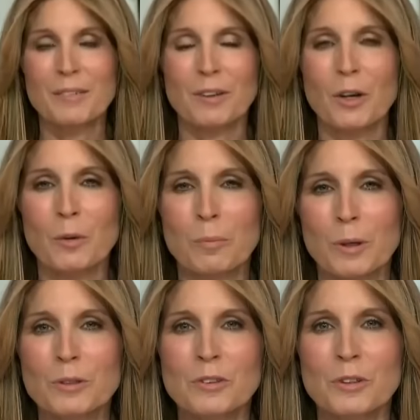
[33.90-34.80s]
of her own
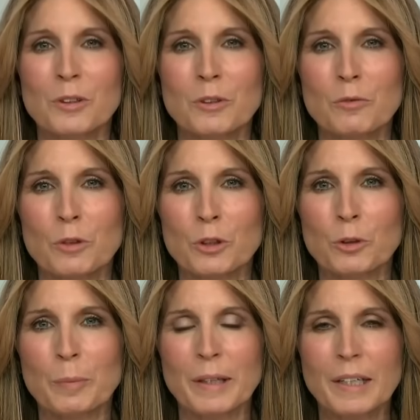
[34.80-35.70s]
personal
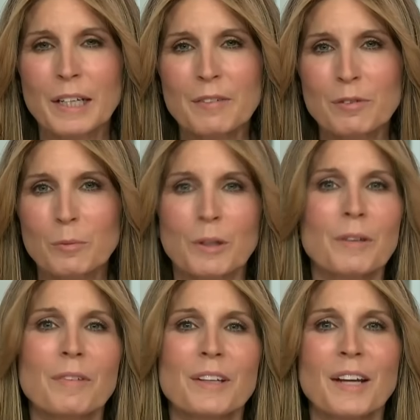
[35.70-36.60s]
vulnerability from one
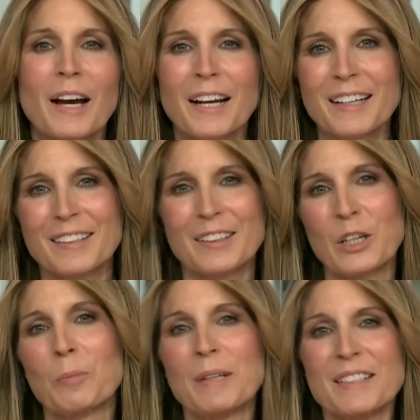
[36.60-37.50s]
of the 9
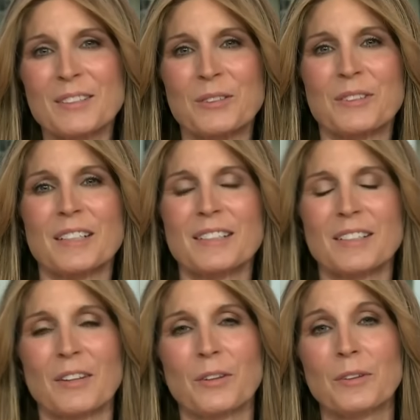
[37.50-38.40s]
humans who sits
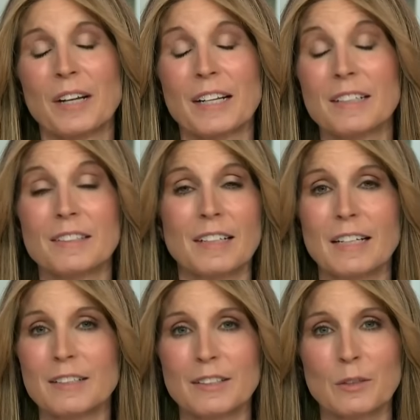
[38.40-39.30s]
on the United
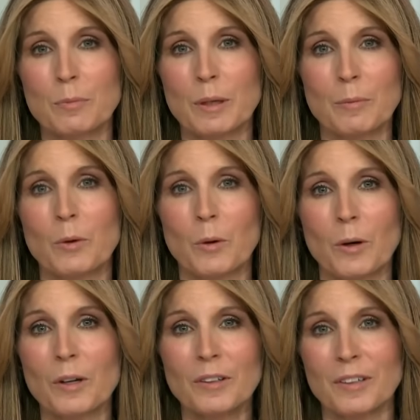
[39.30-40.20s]
States Supreme
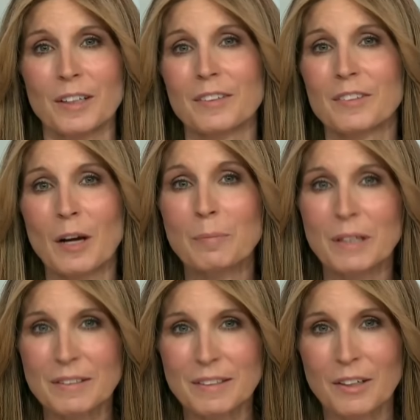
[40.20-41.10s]
Court. It stopped
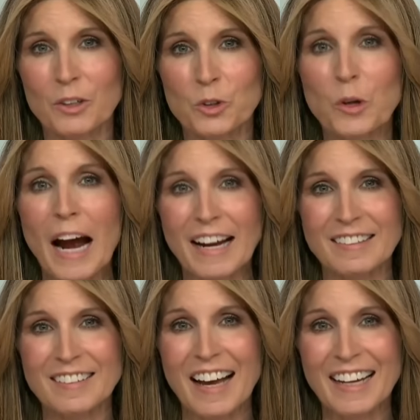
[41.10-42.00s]
us in our
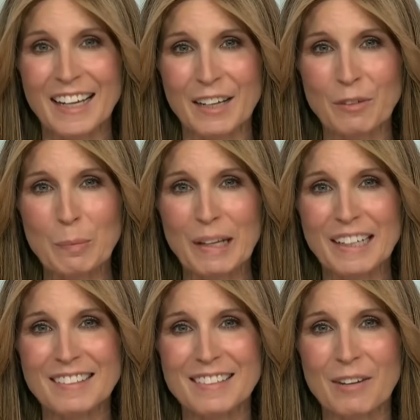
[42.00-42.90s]
tracks. Hi again, everybody.
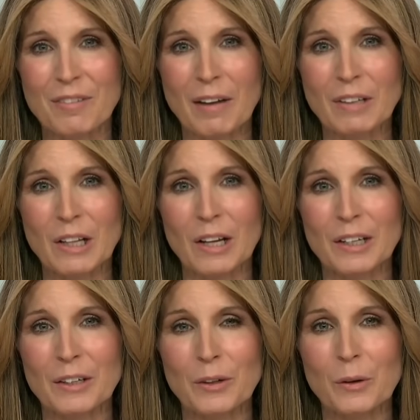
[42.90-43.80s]
It's now 5 o'clock
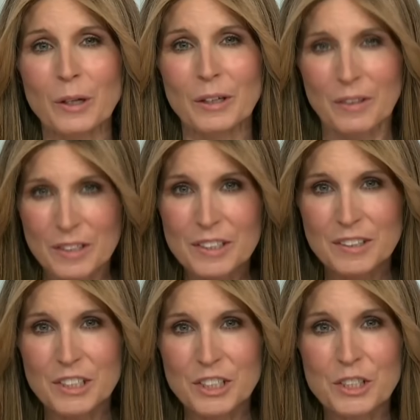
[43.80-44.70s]
in New York. The
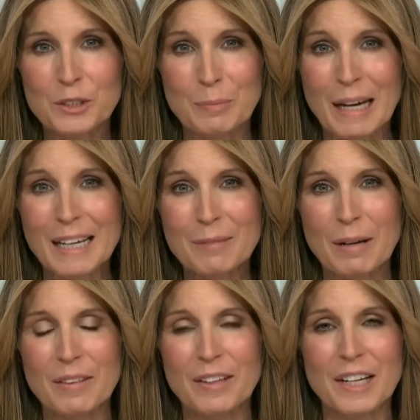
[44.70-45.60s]
decisions made
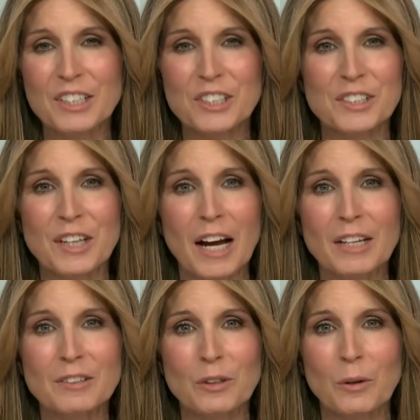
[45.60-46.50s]
by the nation's
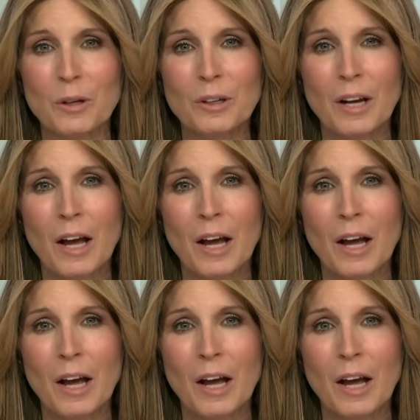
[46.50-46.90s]
highest court